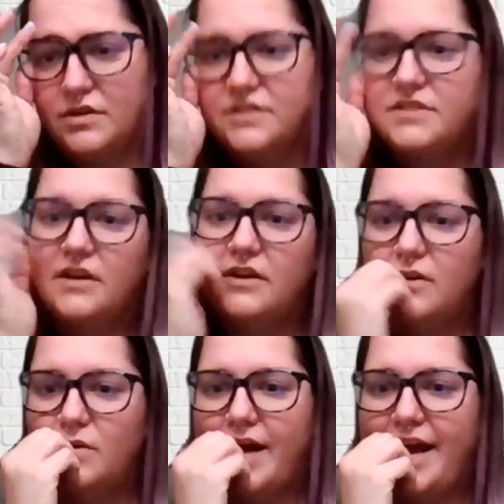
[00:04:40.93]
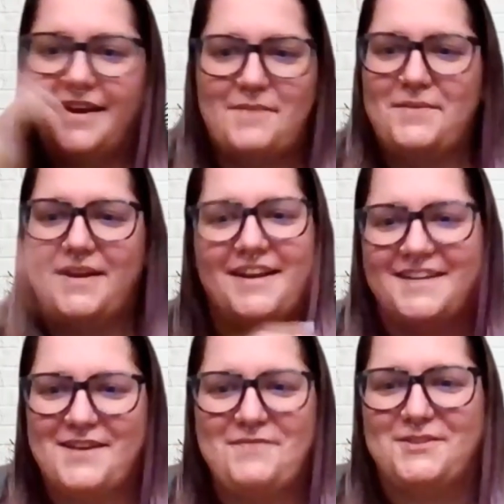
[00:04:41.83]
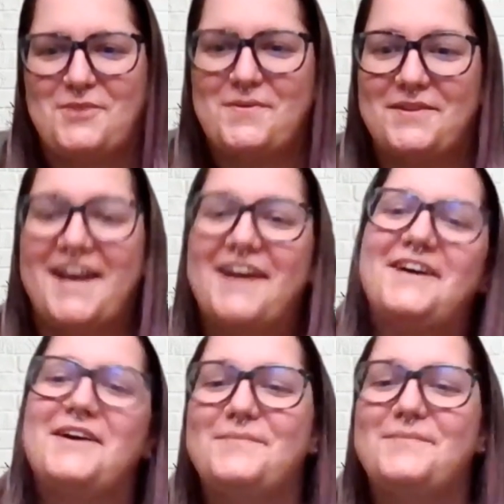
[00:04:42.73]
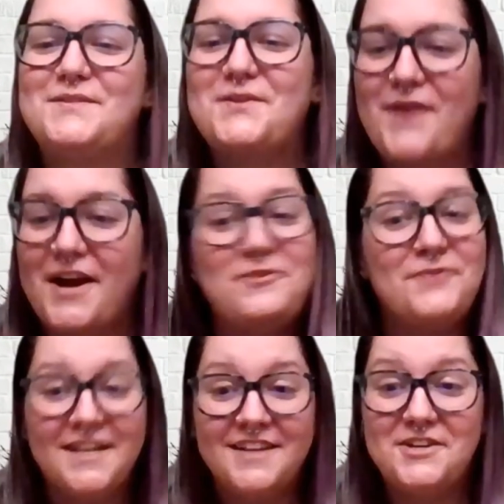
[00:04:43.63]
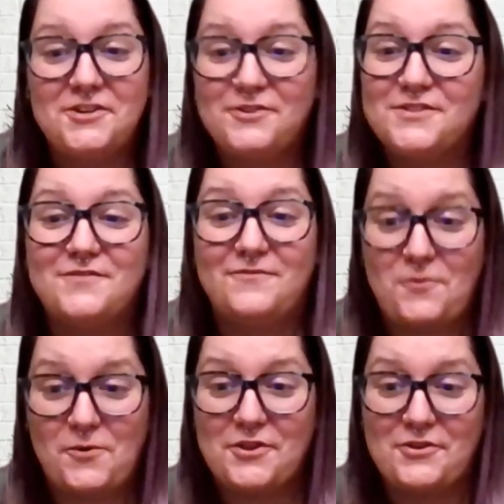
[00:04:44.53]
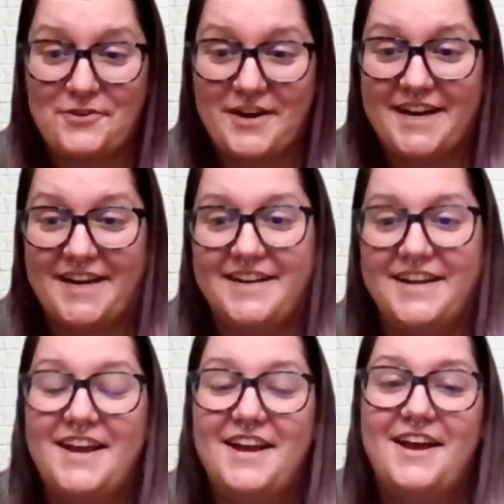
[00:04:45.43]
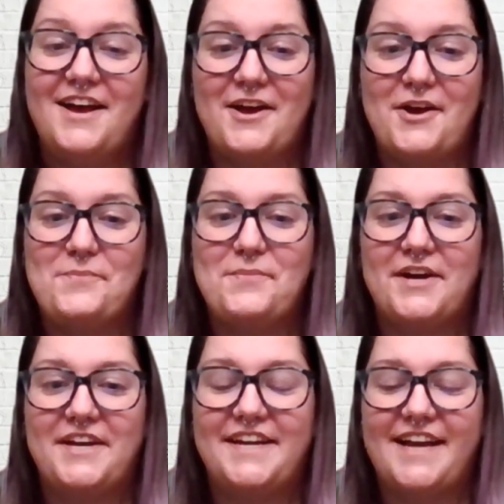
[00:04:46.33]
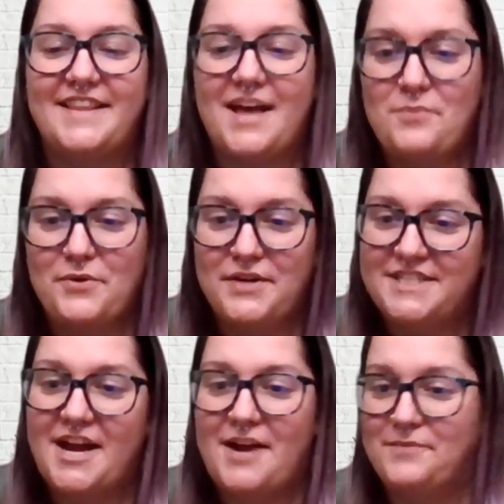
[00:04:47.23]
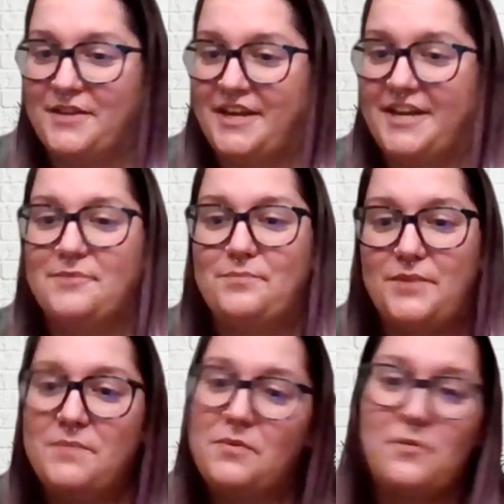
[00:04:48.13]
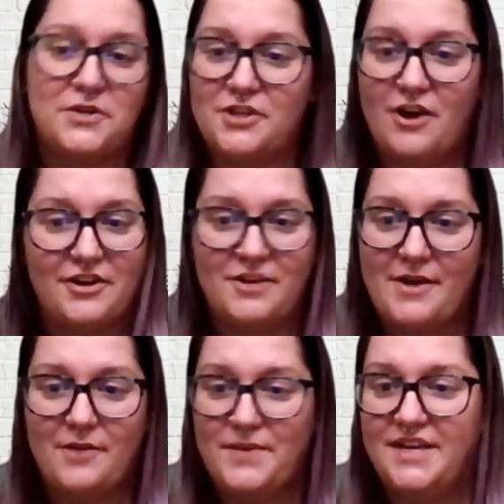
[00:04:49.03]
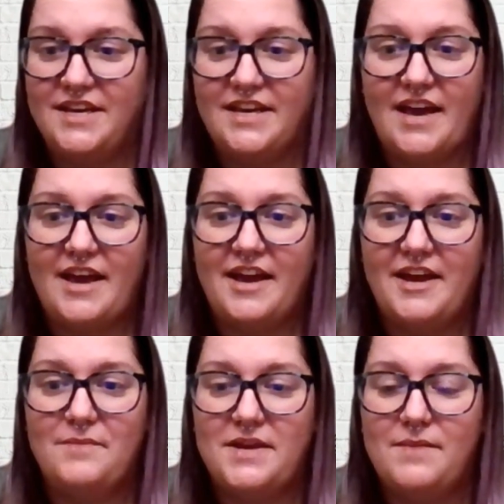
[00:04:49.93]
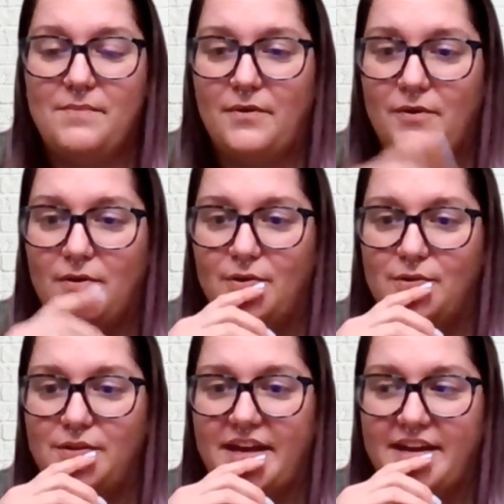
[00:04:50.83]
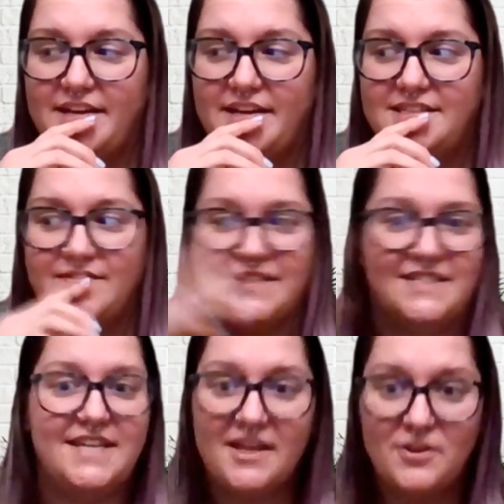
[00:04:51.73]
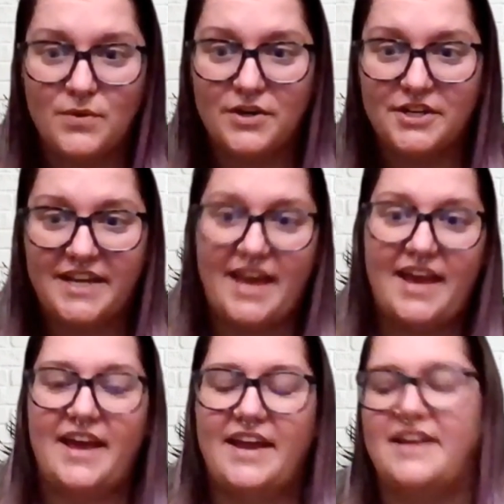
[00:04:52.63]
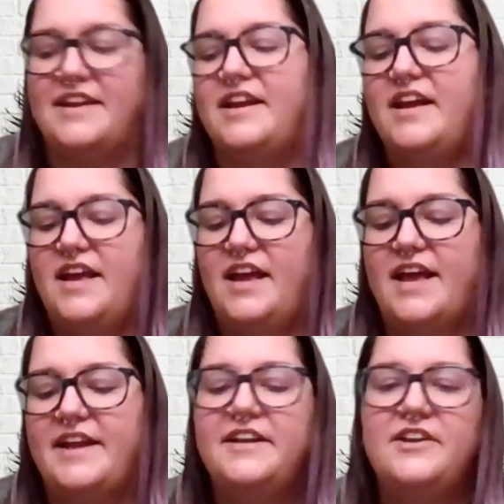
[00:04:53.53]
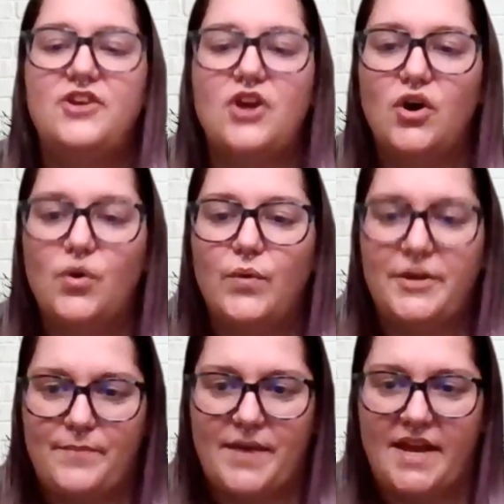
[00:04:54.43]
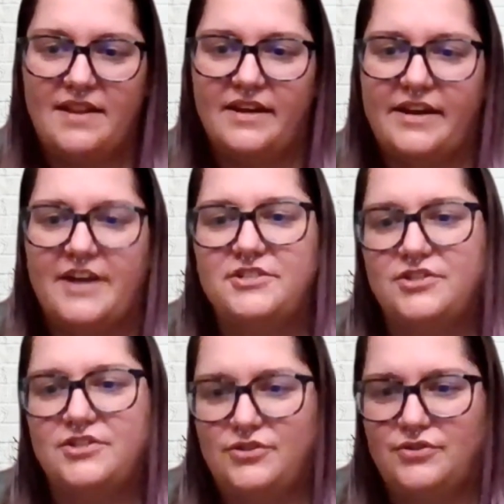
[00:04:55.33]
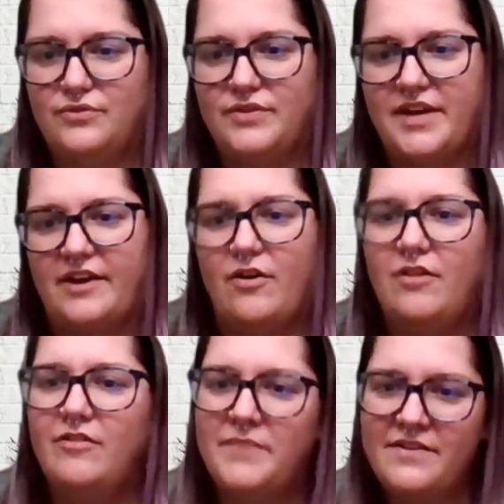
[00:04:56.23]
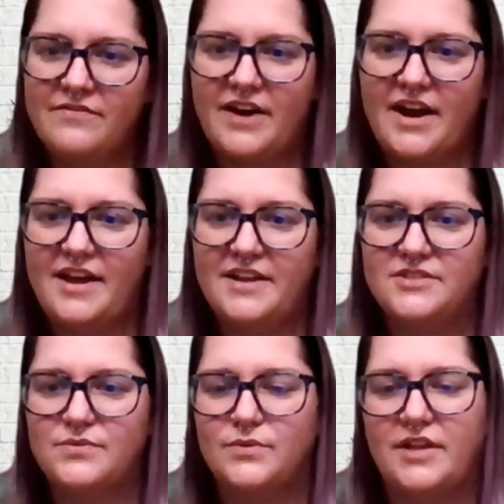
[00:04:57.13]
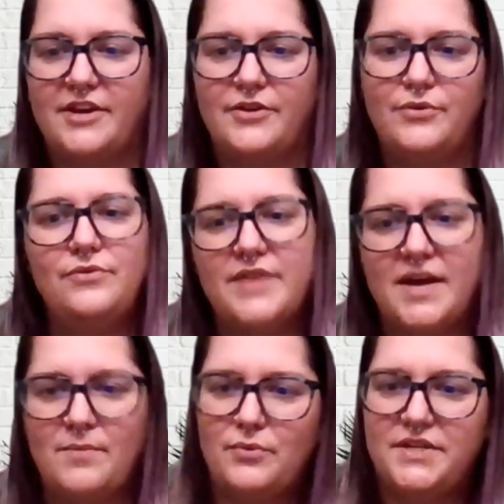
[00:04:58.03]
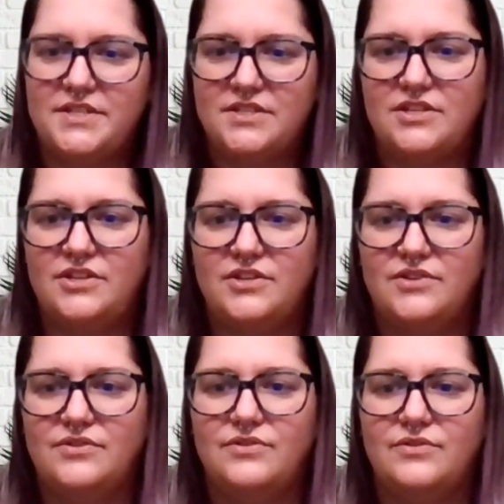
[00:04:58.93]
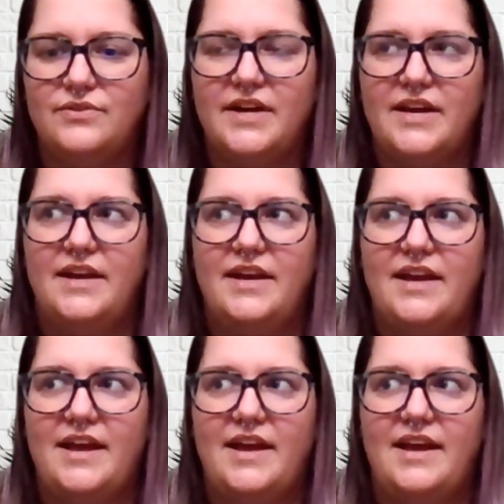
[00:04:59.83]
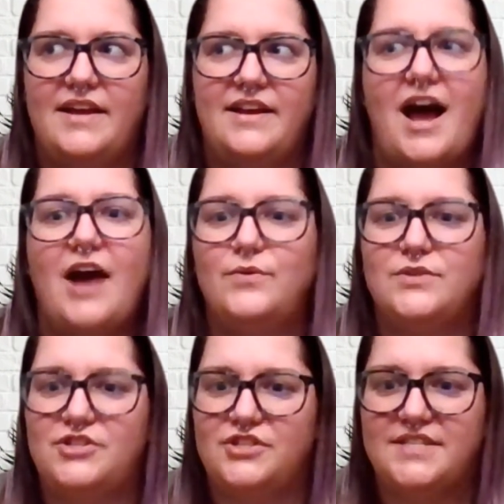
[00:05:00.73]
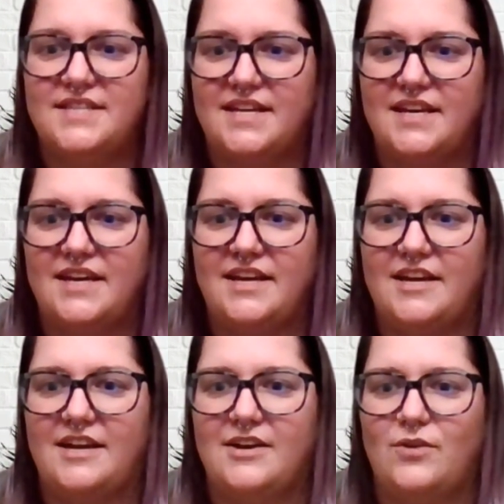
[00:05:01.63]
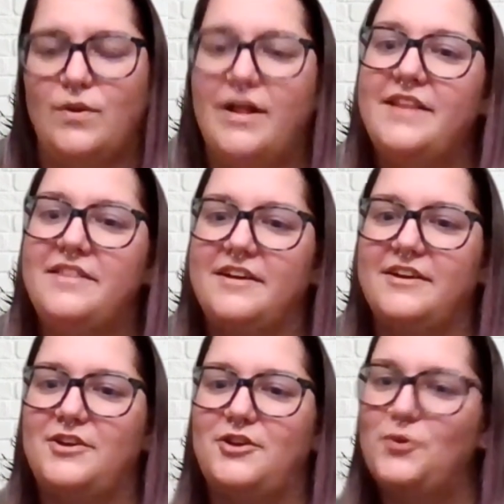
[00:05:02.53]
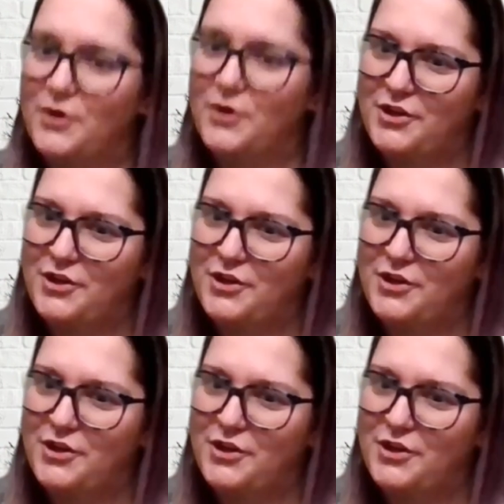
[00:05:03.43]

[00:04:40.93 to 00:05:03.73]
So I mean, I can definitely talk about that. So I knew I liked girls in fourth grade. But at that point in time, like people weren't talking about being gay. People like didn't even say the word gay, and I didn't know what it meant. Like I just knew that all of my friends were like, "Ooh, that boy's cute." And I was just thinking, well, I think you're